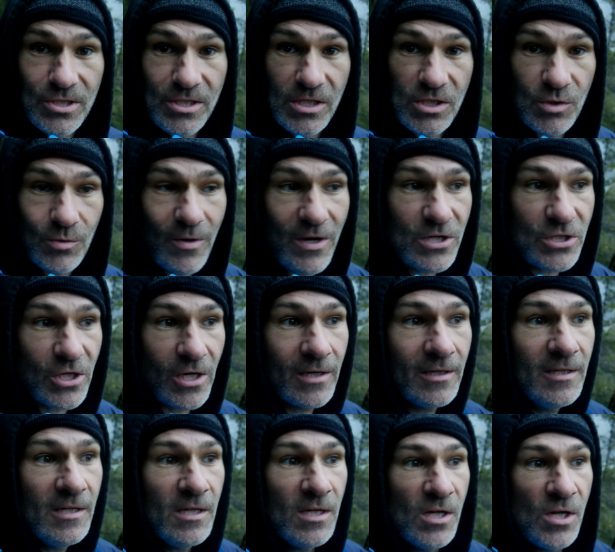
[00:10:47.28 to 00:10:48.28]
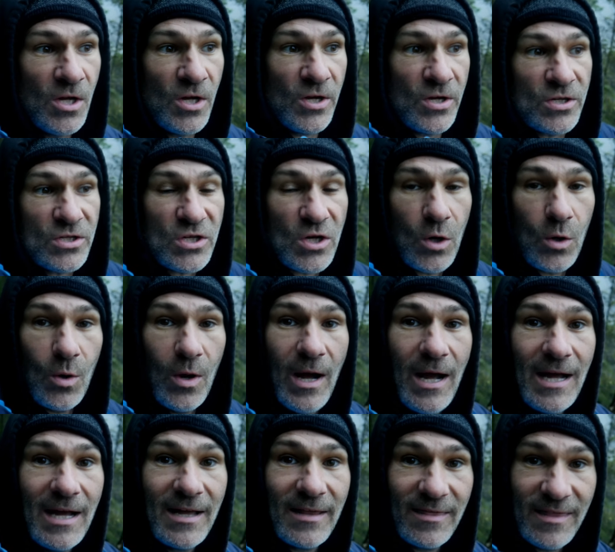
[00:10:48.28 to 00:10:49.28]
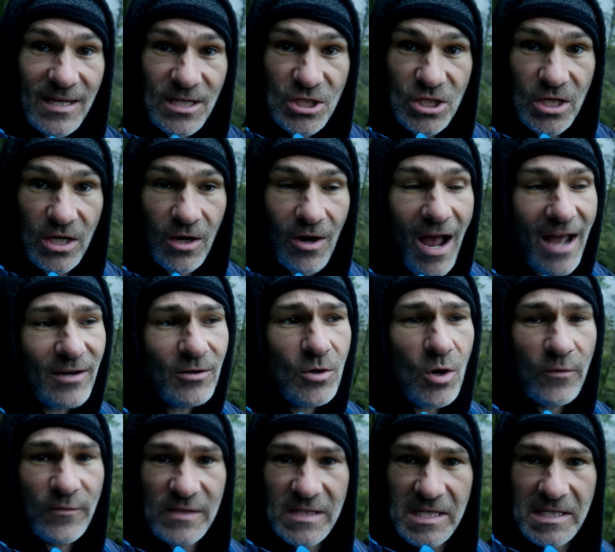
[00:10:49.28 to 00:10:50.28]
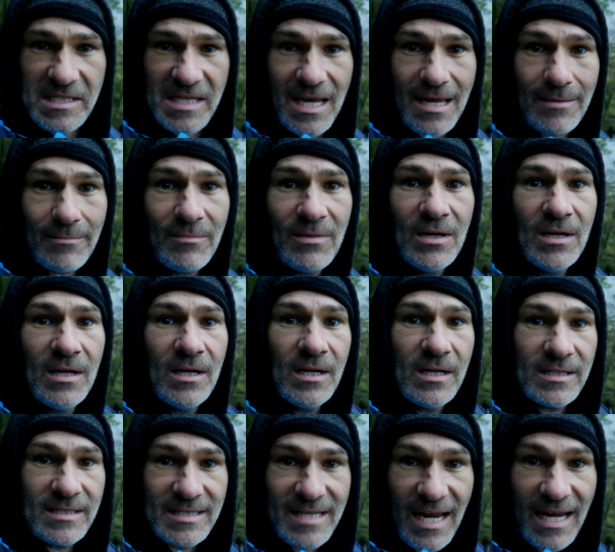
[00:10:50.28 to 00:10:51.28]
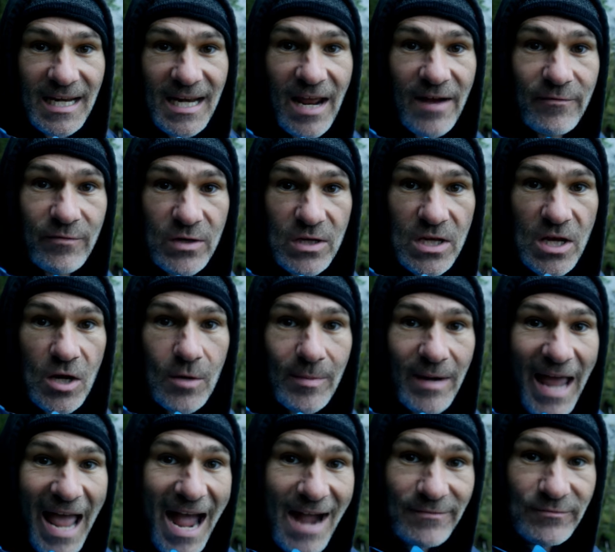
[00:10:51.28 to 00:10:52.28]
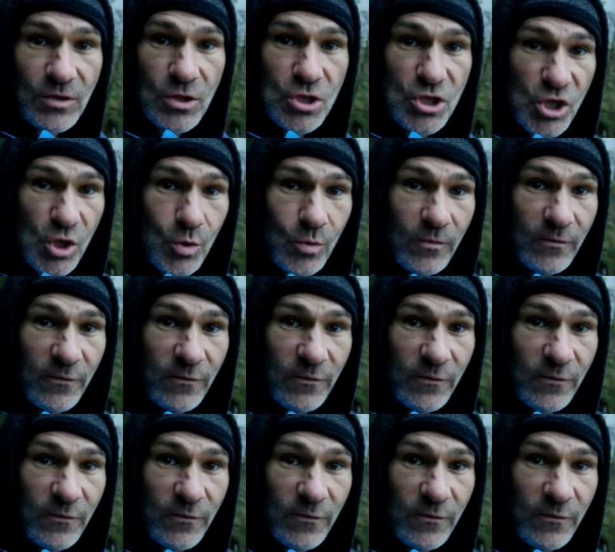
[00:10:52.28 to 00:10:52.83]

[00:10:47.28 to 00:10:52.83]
situation. So this year, I don't know if it's the same date every year, but after June